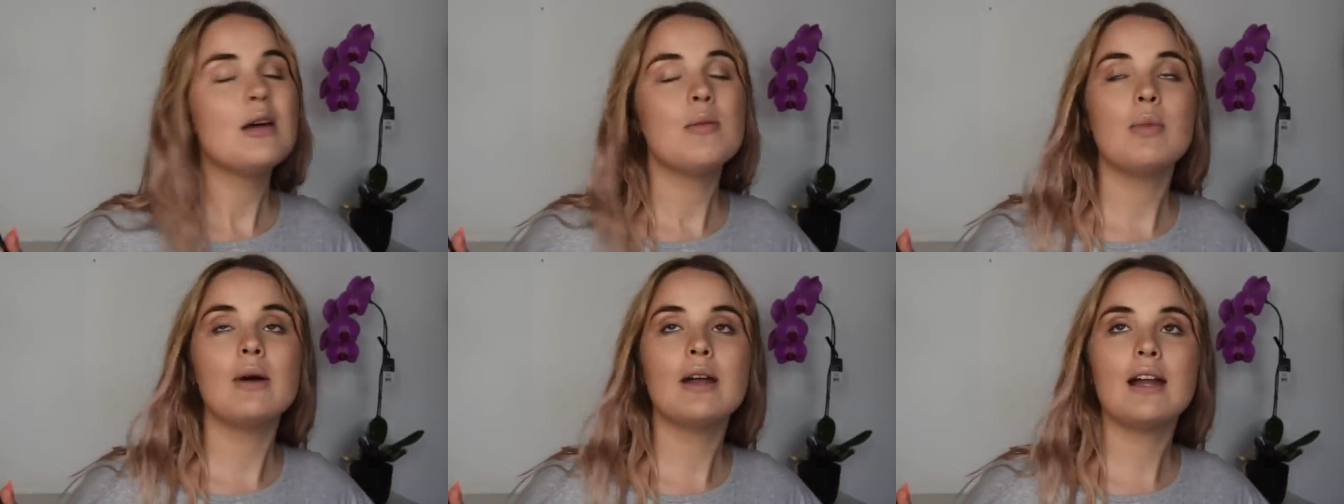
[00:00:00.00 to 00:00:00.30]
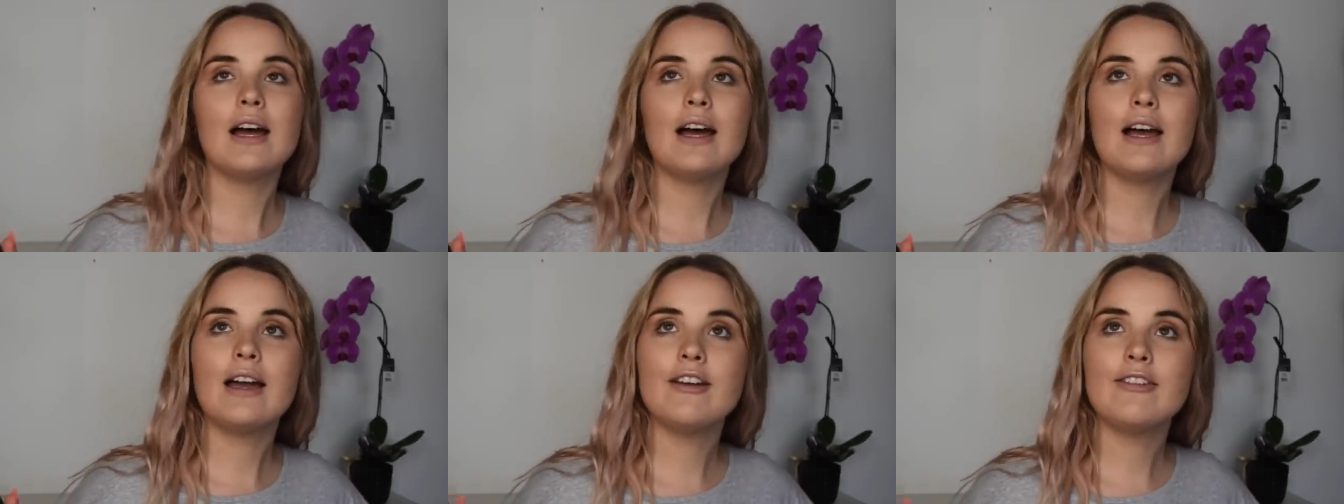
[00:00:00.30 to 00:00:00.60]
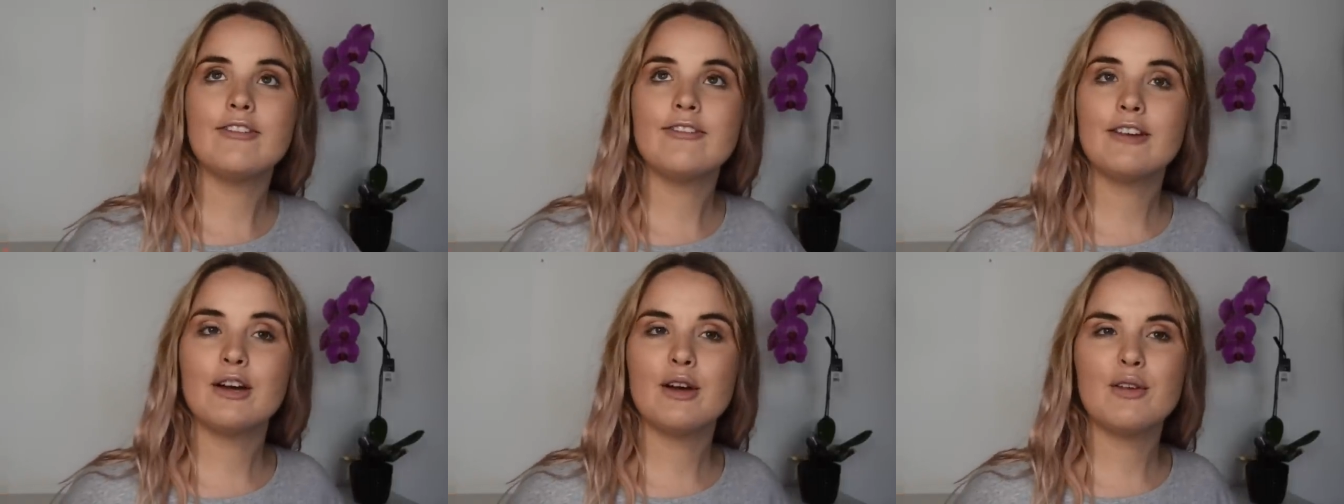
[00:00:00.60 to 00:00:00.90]
but I
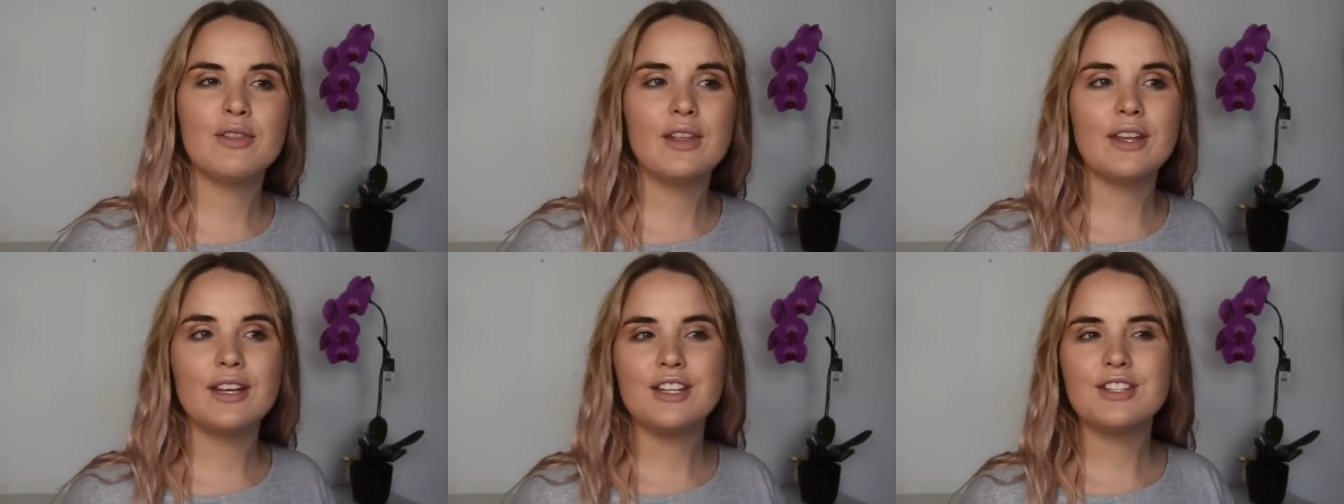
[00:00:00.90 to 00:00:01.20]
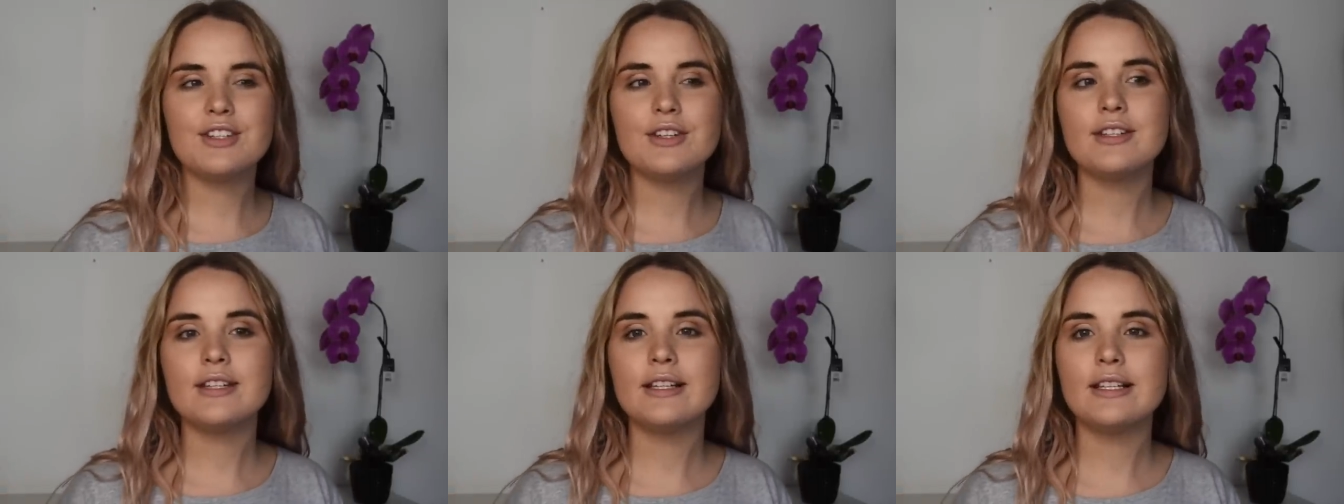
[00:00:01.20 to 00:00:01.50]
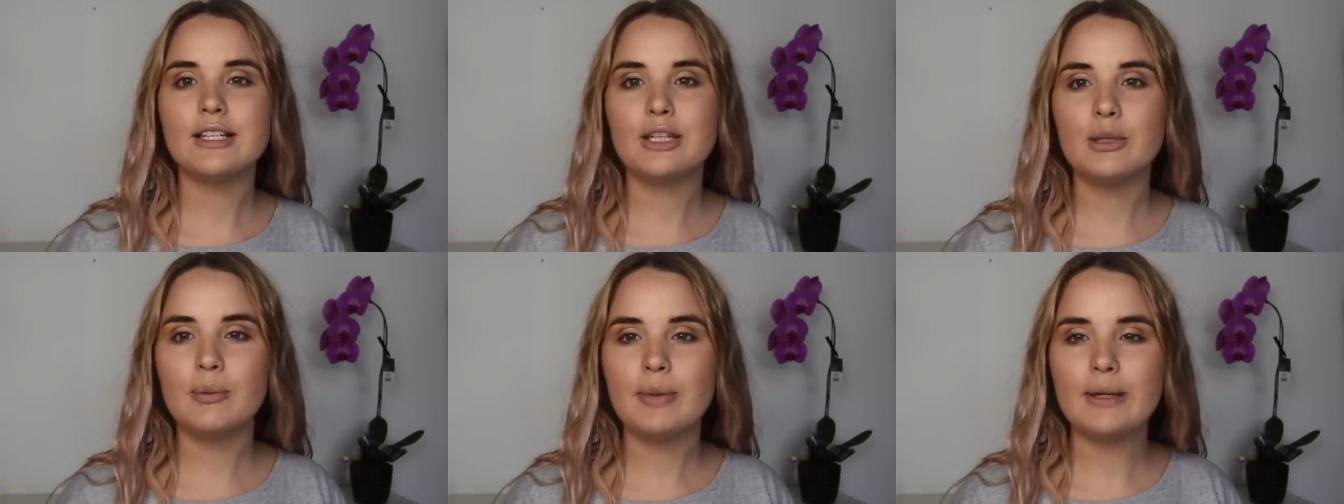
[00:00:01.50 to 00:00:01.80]
have found that it's just a
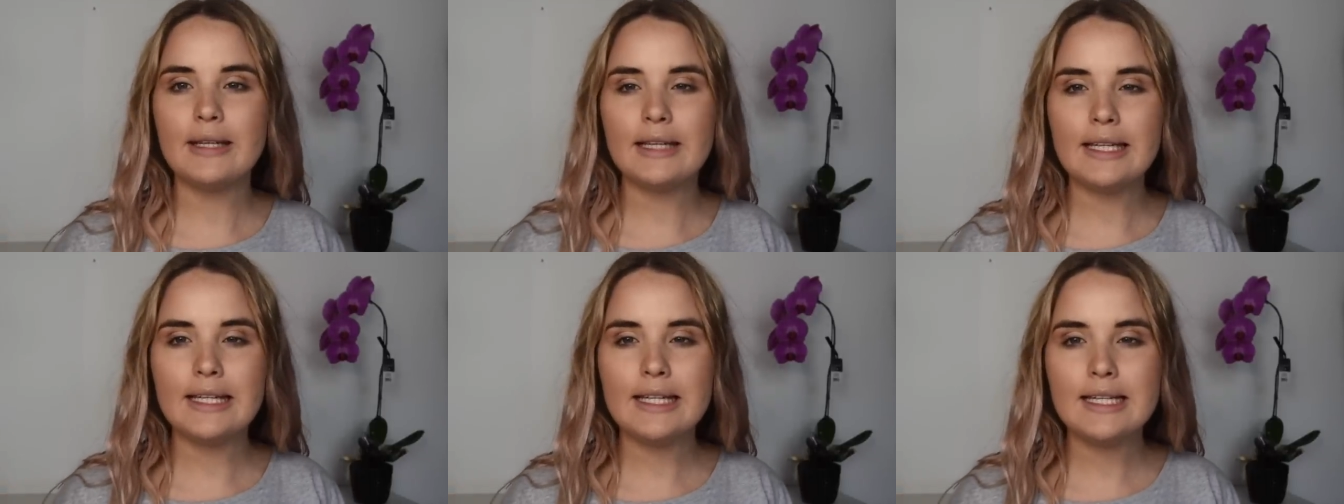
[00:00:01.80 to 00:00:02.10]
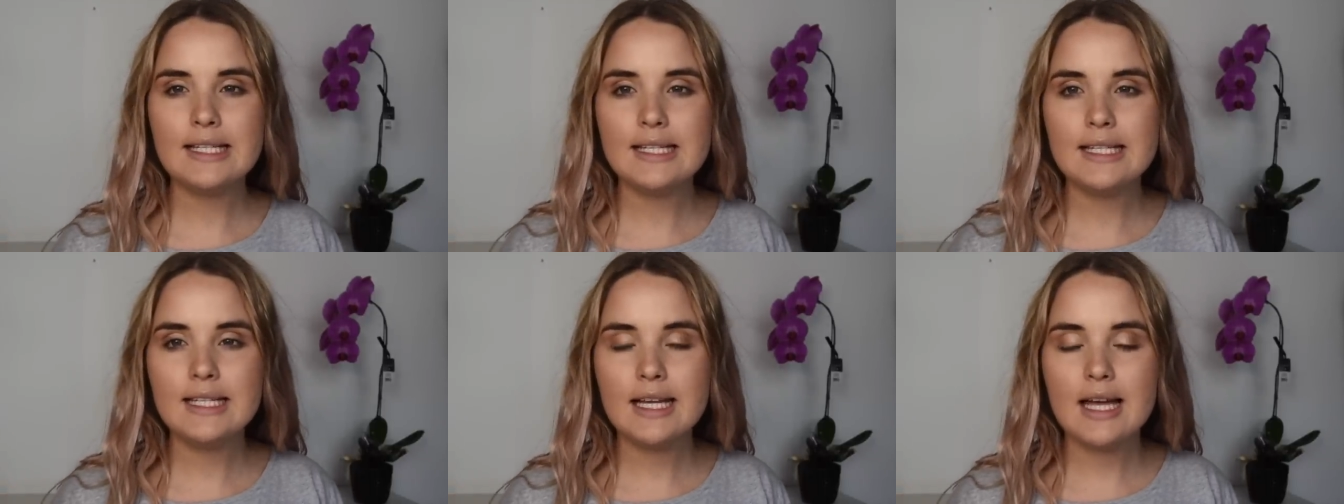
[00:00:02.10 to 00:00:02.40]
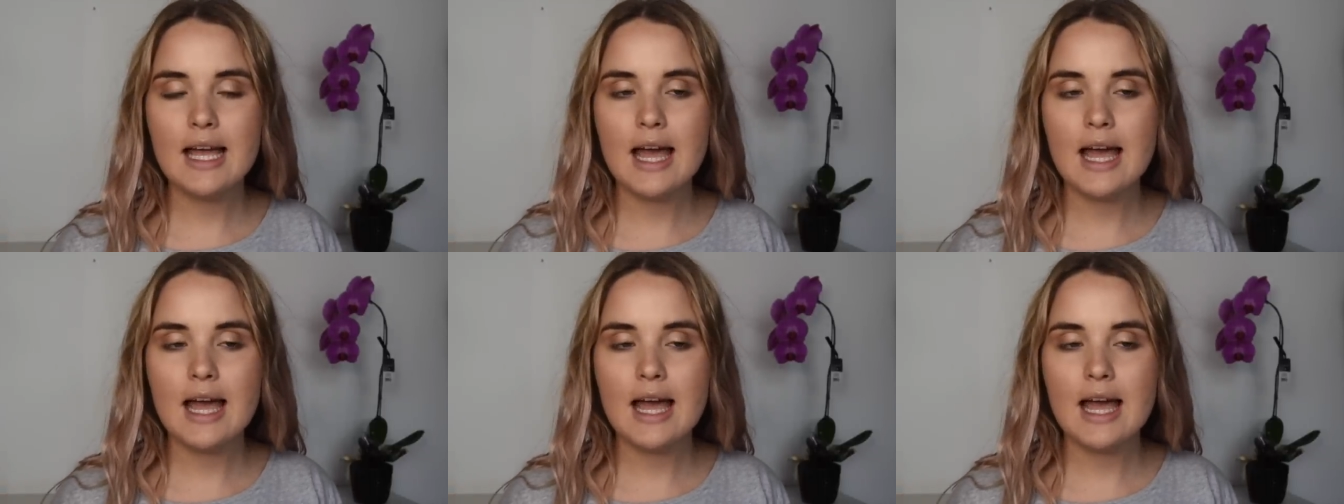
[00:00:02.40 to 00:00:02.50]
little bit easier